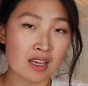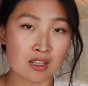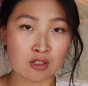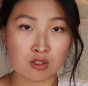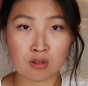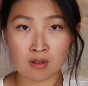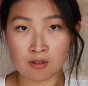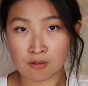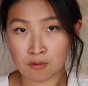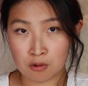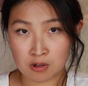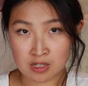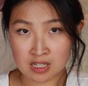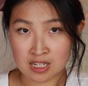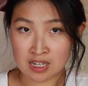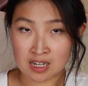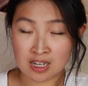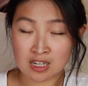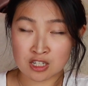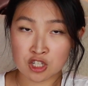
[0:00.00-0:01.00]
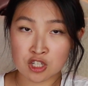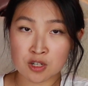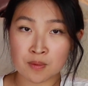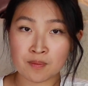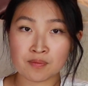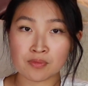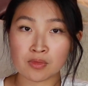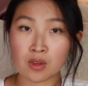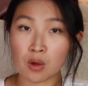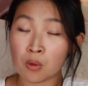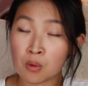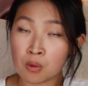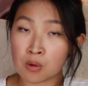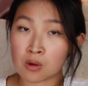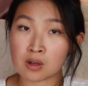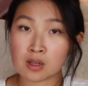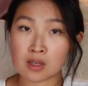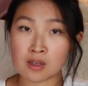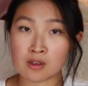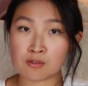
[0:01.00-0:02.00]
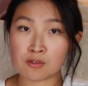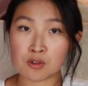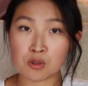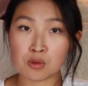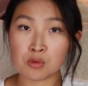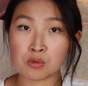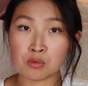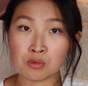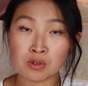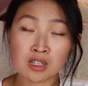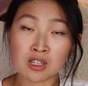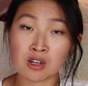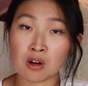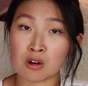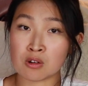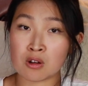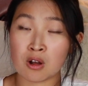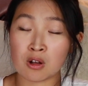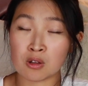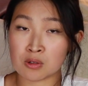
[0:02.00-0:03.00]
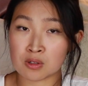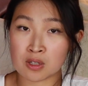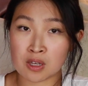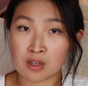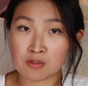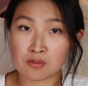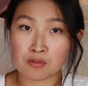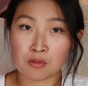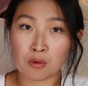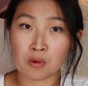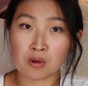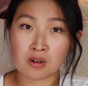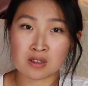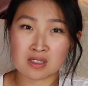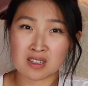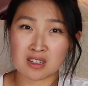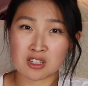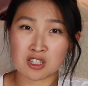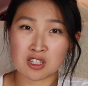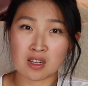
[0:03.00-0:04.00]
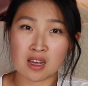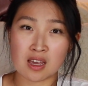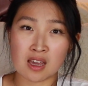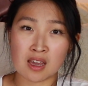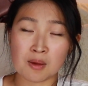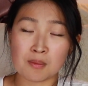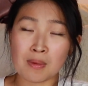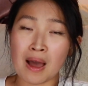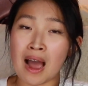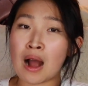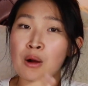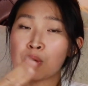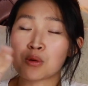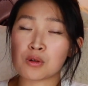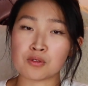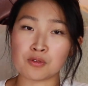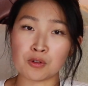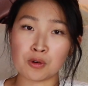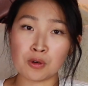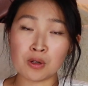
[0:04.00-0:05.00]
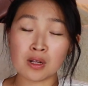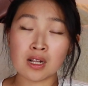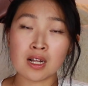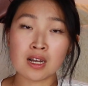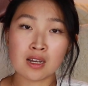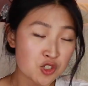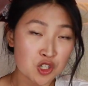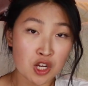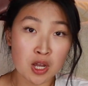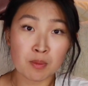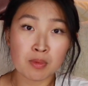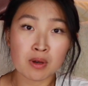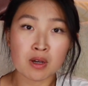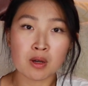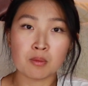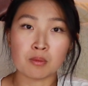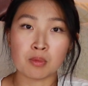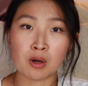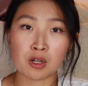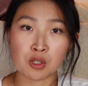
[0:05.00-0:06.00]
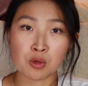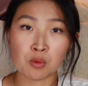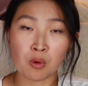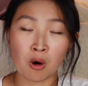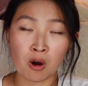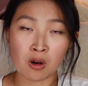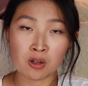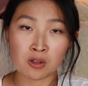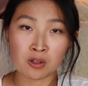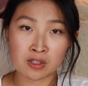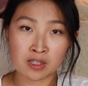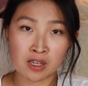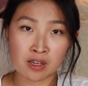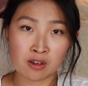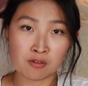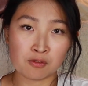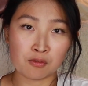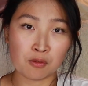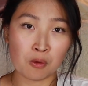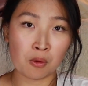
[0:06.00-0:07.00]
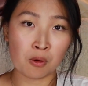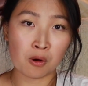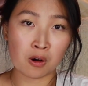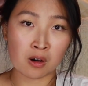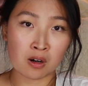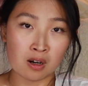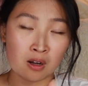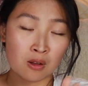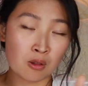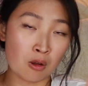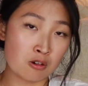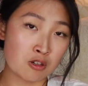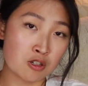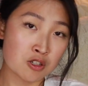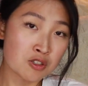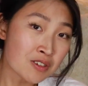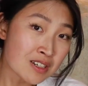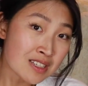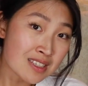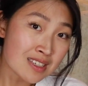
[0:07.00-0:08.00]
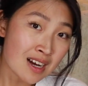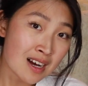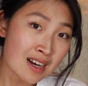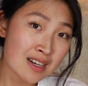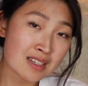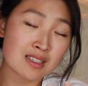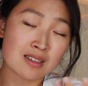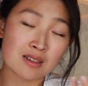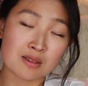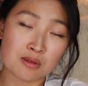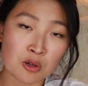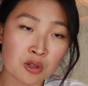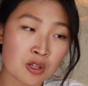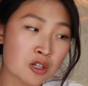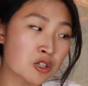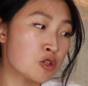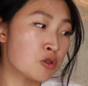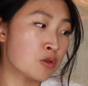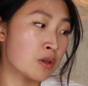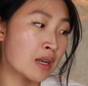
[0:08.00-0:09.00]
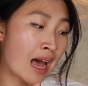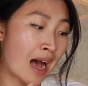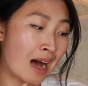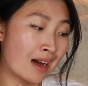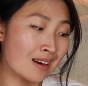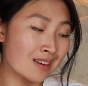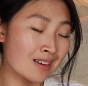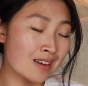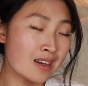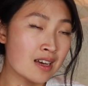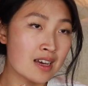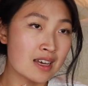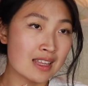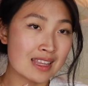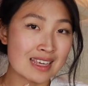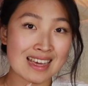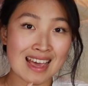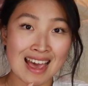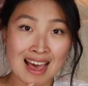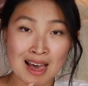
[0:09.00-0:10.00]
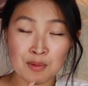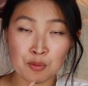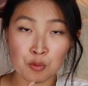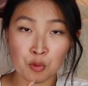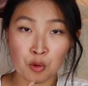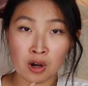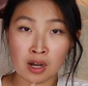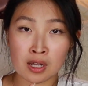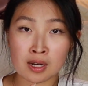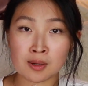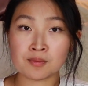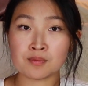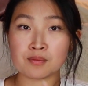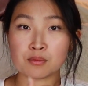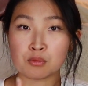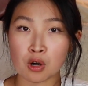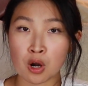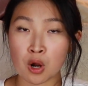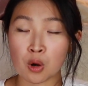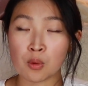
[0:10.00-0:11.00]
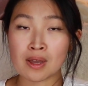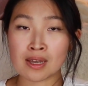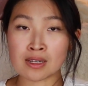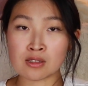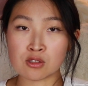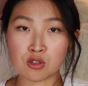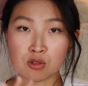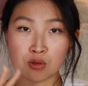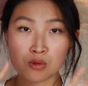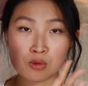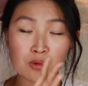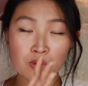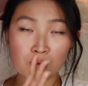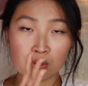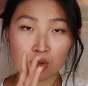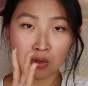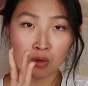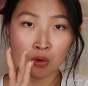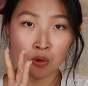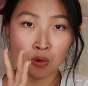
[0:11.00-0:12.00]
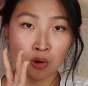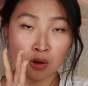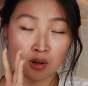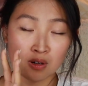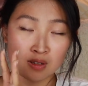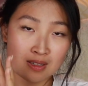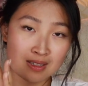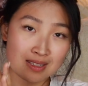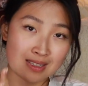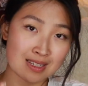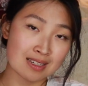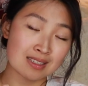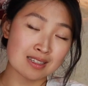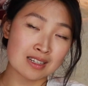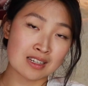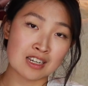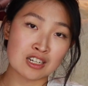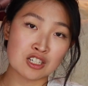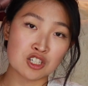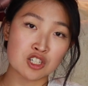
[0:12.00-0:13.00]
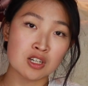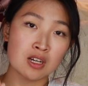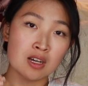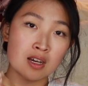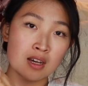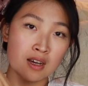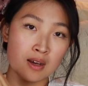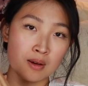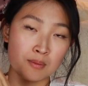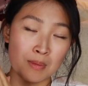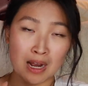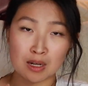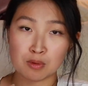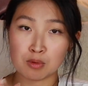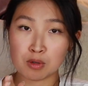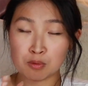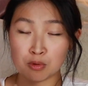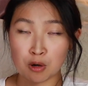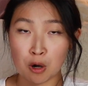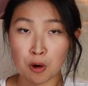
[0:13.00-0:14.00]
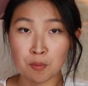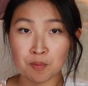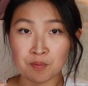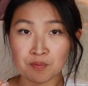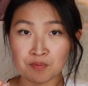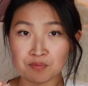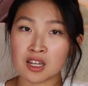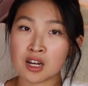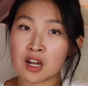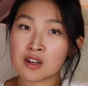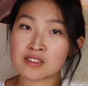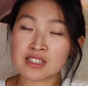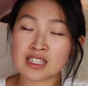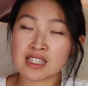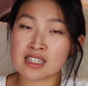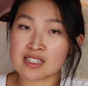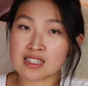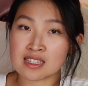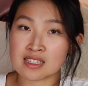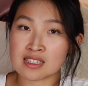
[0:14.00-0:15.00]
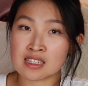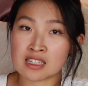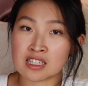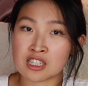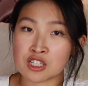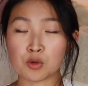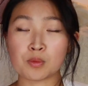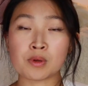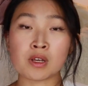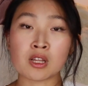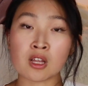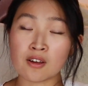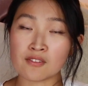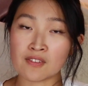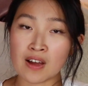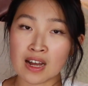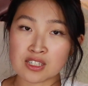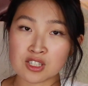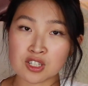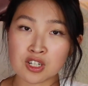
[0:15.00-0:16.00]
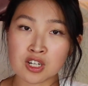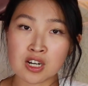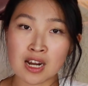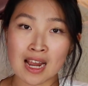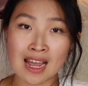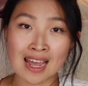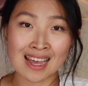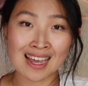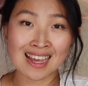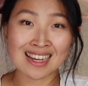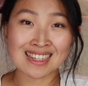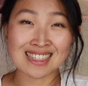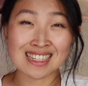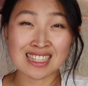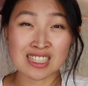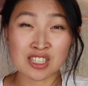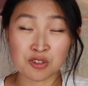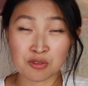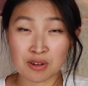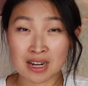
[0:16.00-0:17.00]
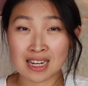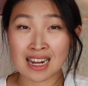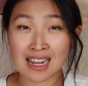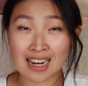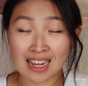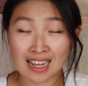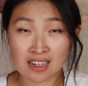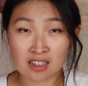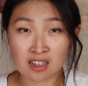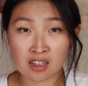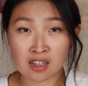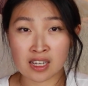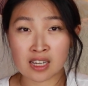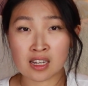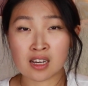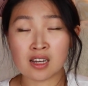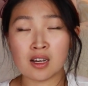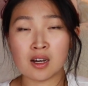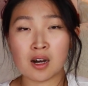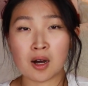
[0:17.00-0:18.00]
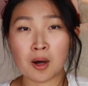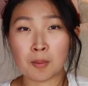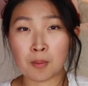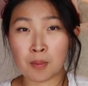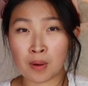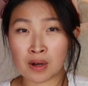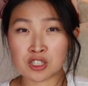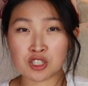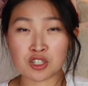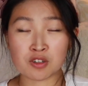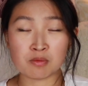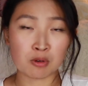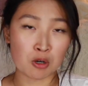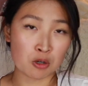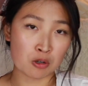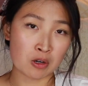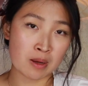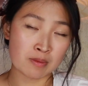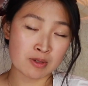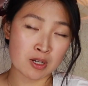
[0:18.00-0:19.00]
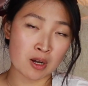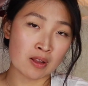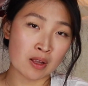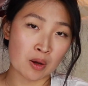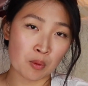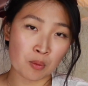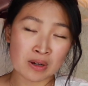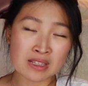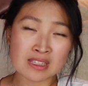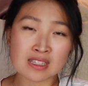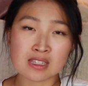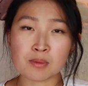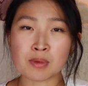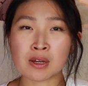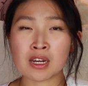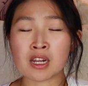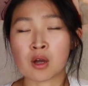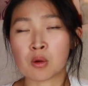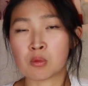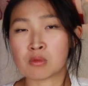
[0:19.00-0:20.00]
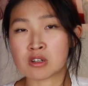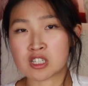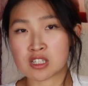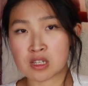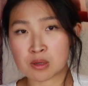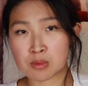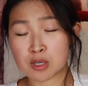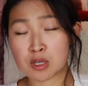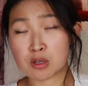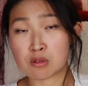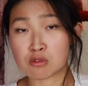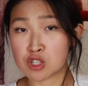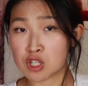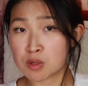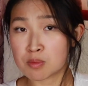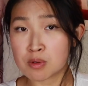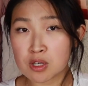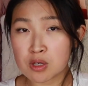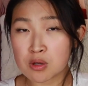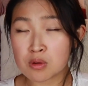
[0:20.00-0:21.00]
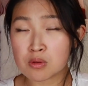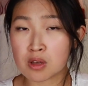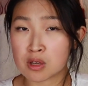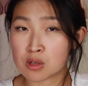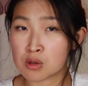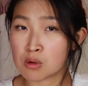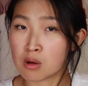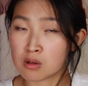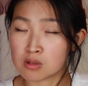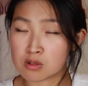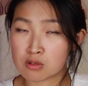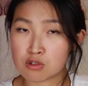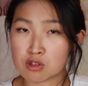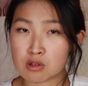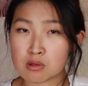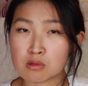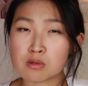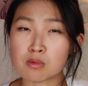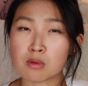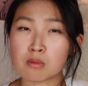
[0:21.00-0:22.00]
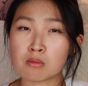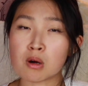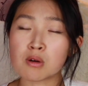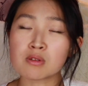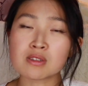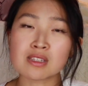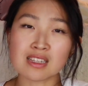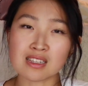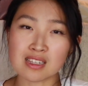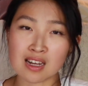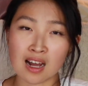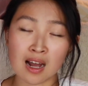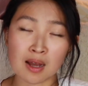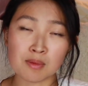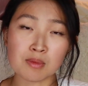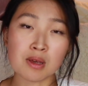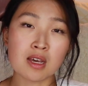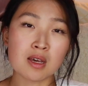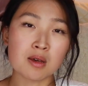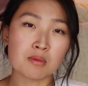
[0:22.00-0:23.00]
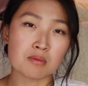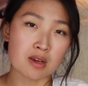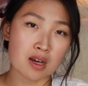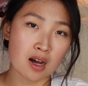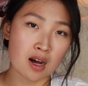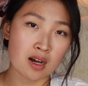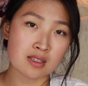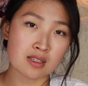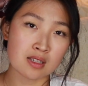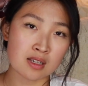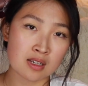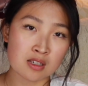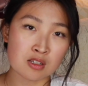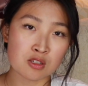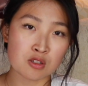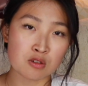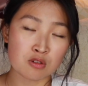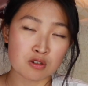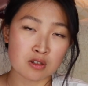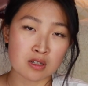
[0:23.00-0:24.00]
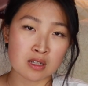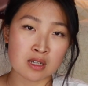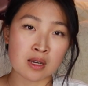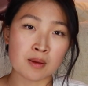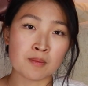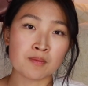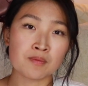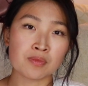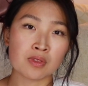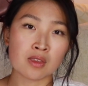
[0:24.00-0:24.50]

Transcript: into the 14-inch. Or if you really are not looking for such a powerful chip, but you are looking for a larger screen size, well then you can add in the M1 Pro into your 16-inch MacBook Pro. And obviously the 16-inch will be a lot faster, and it's great at handling a bunch of programs all at once, depending on which CPU and GPU that you also choose. But most of the time, because it is usually